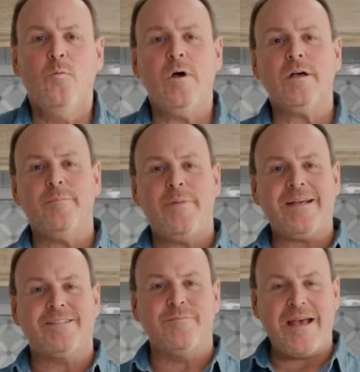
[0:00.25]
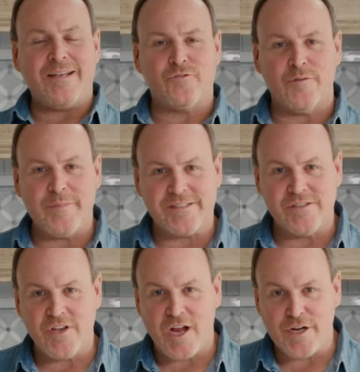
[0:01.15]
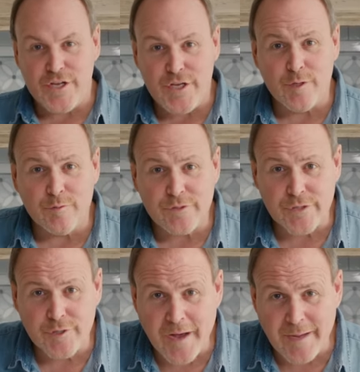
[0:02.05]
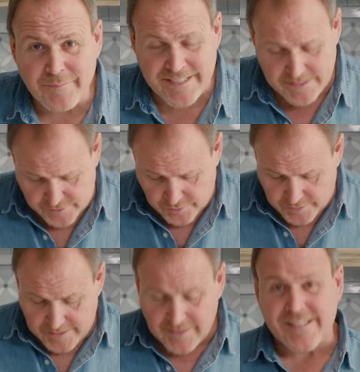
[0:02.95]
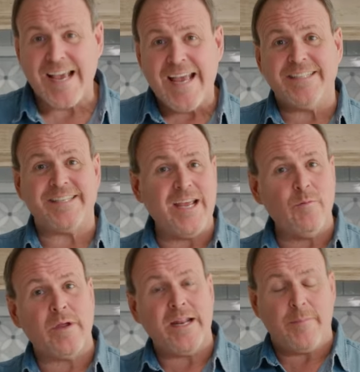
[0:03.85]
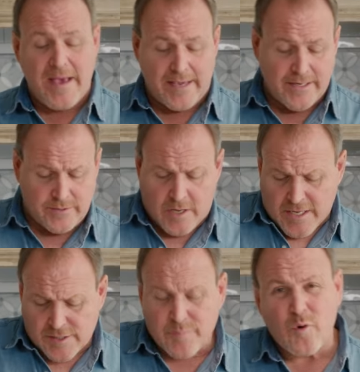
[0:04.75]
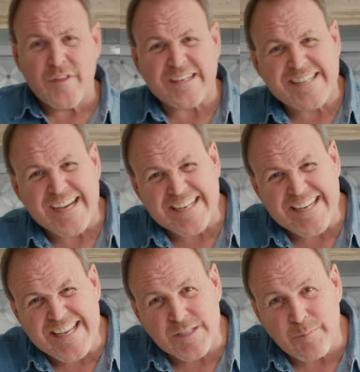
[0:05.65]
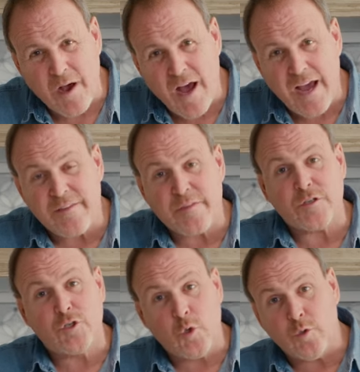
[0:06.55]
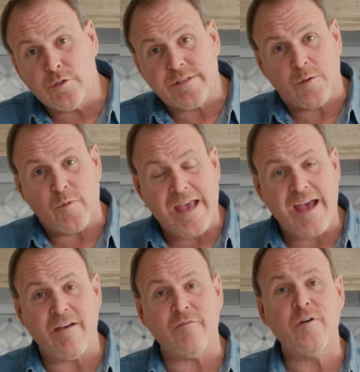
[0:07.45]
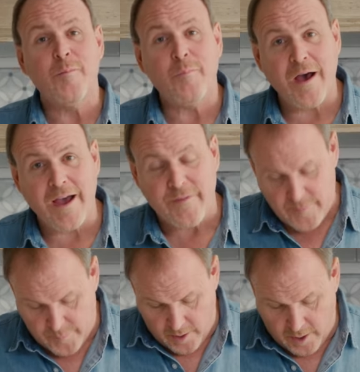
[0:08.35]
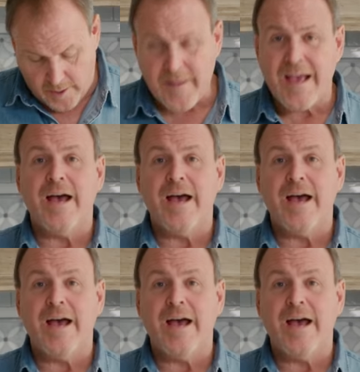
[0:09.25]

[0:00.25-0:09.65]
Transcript: Welcome back to Master Mixes on YouTube. I'm Dean Sir and today we're getting back into some more of the techniques behind the tools that we have behind the bar.